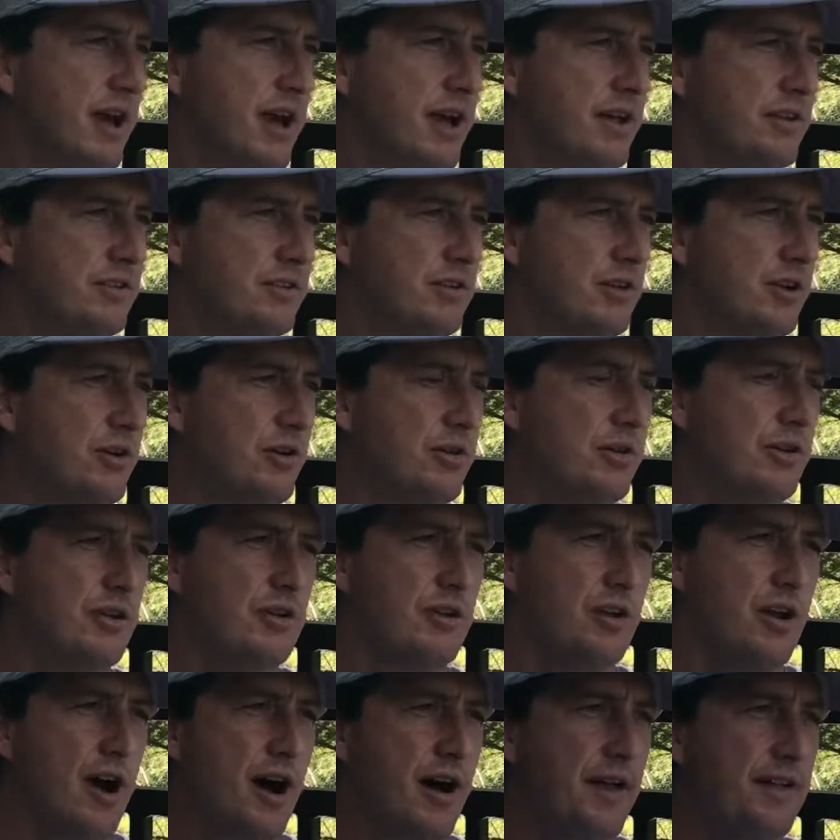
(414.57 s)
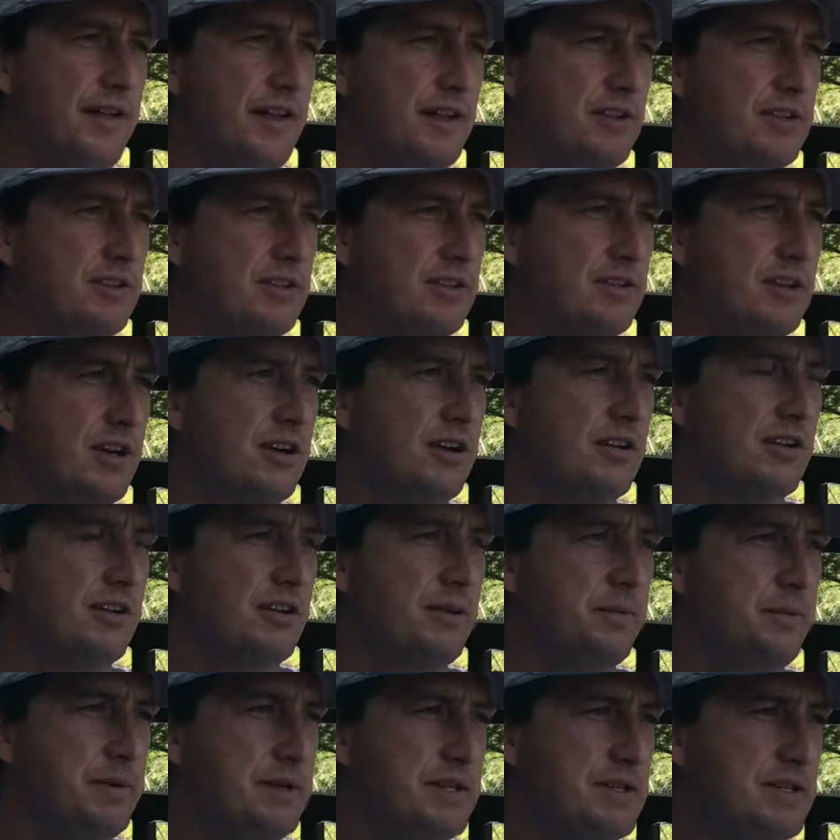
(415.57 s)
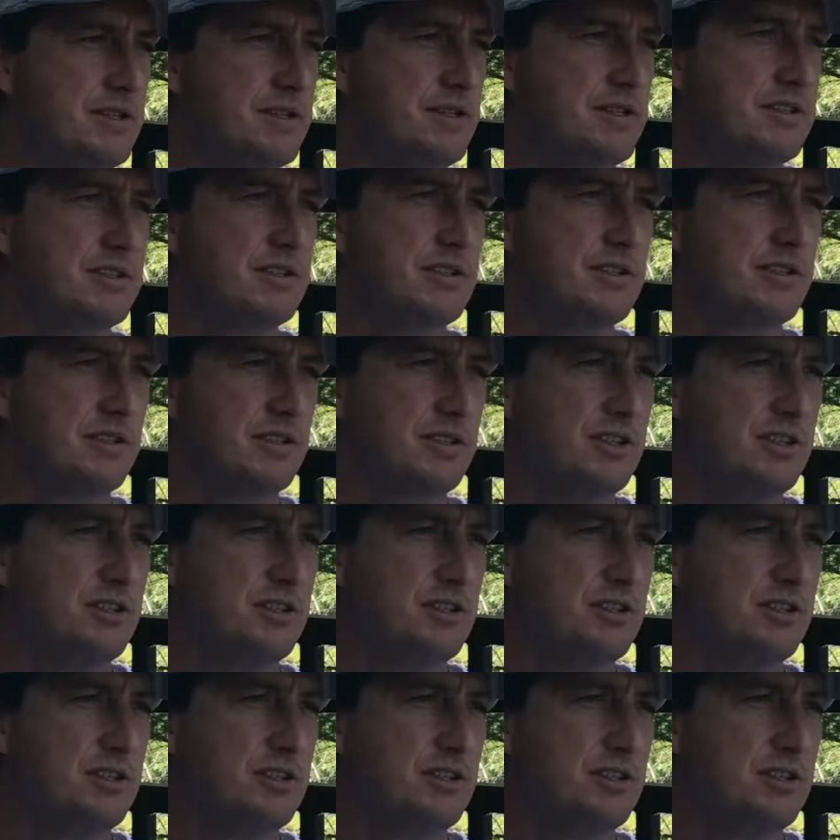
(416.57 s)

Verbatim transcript: Mm. And so they're not necessarily businesses.